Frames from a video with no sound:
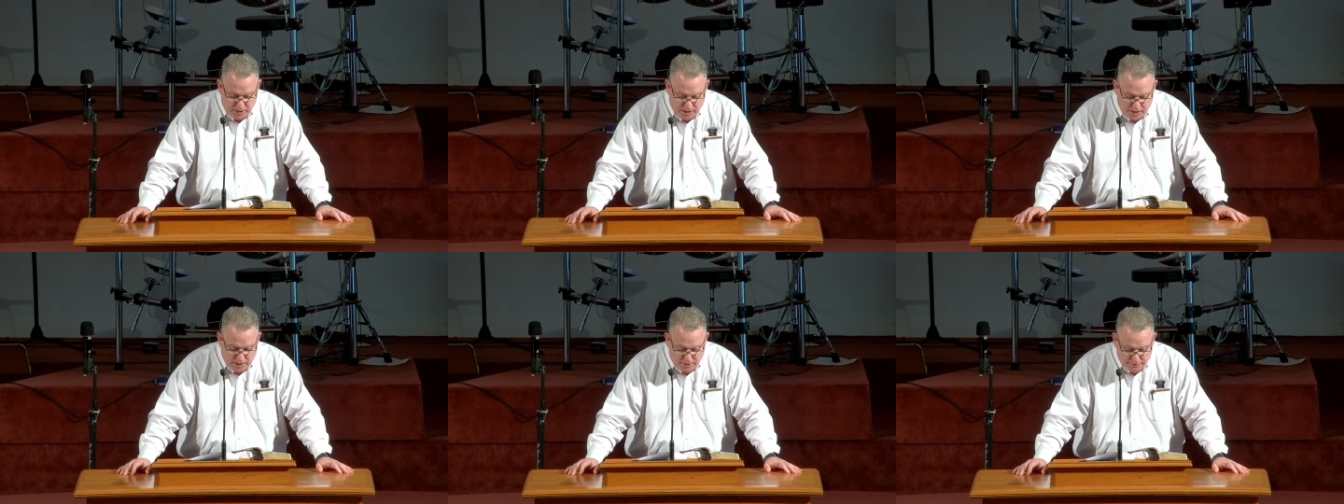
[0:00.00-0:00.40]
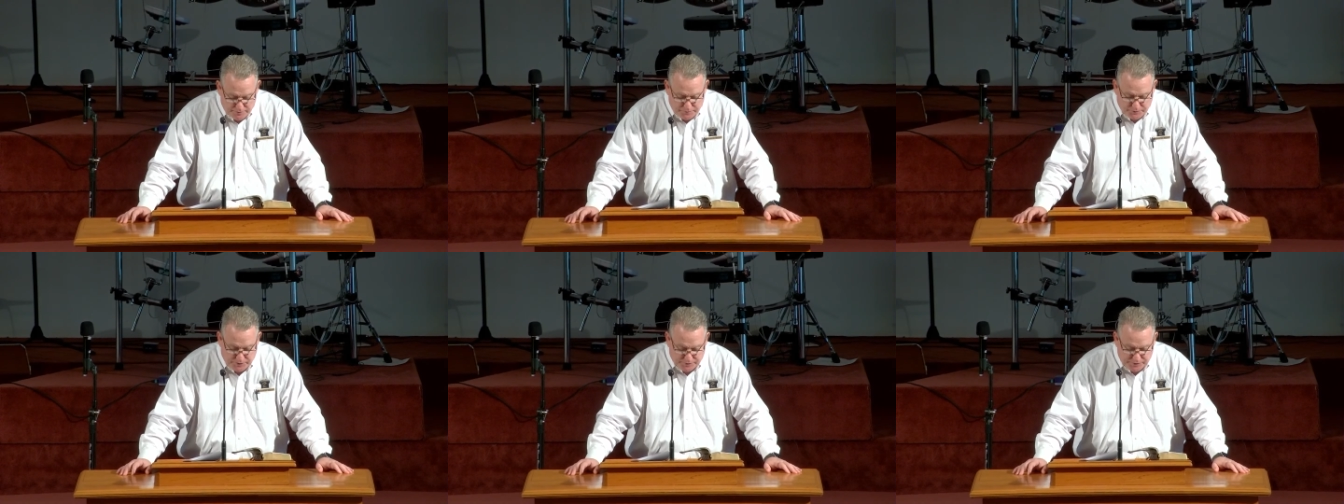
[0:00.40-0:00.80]

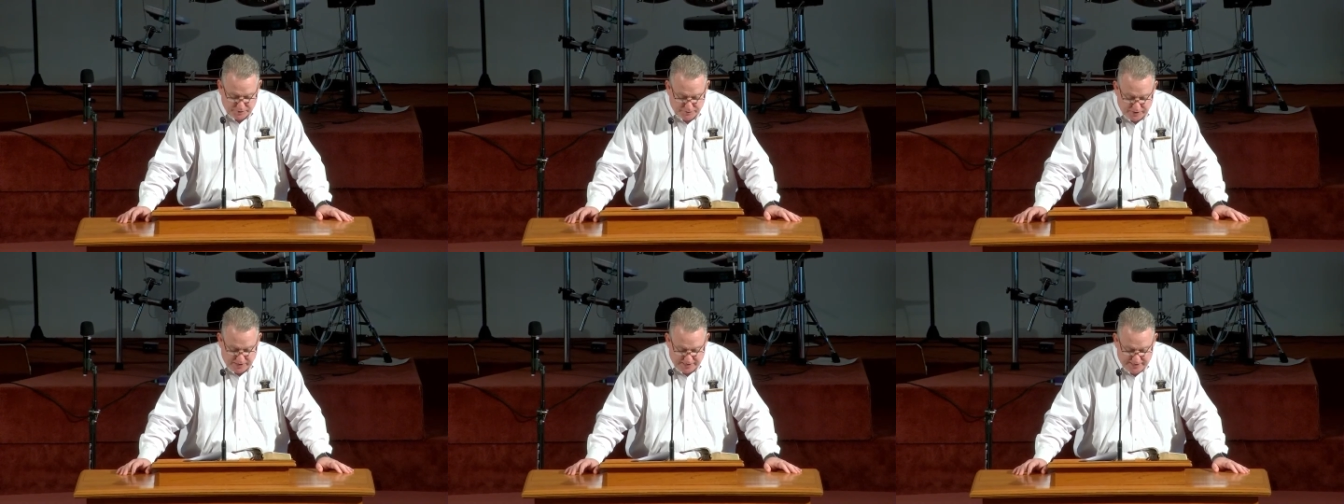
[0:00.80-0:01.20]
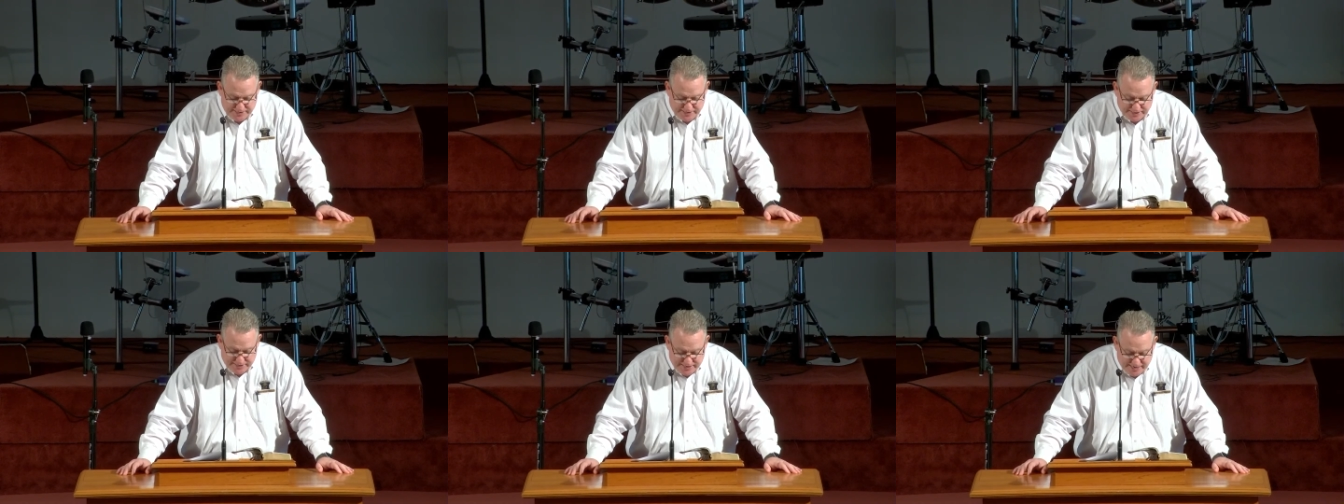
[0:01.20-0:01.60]
of the divine
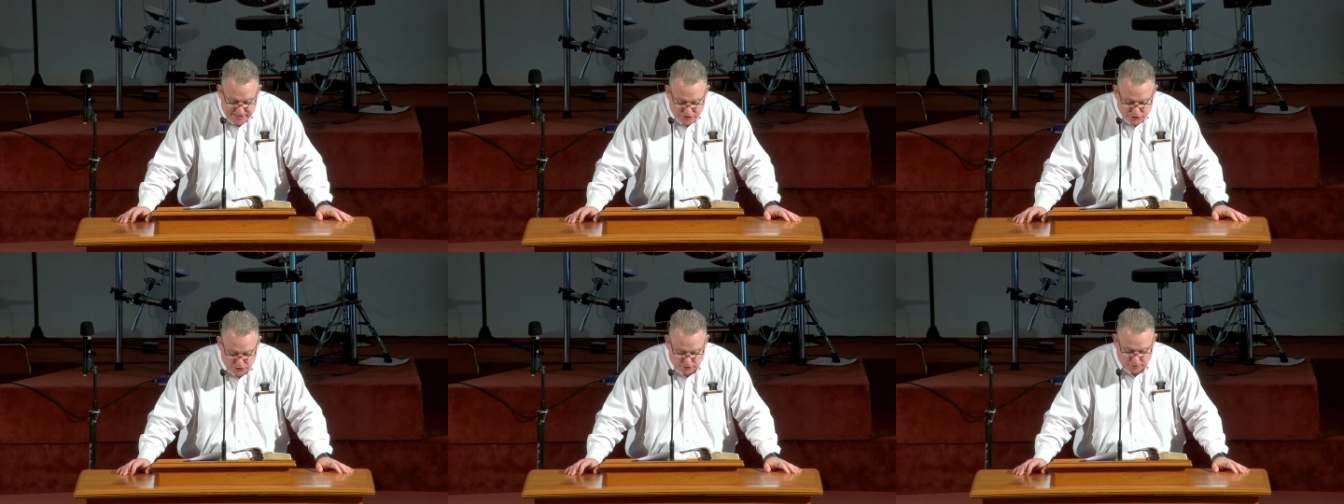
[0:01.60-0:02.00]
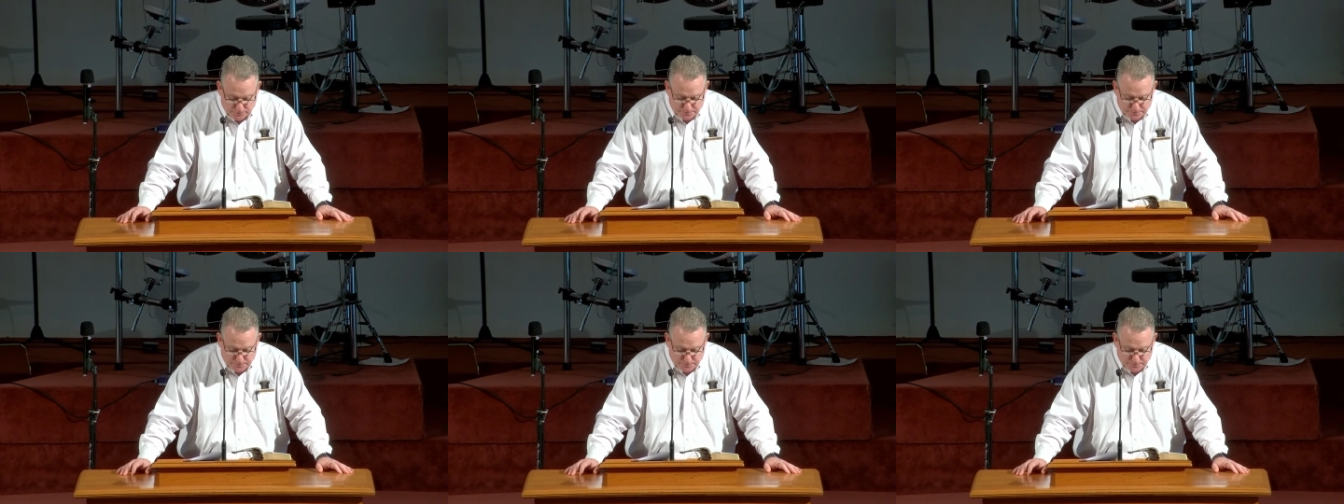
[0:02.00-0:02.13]
nature,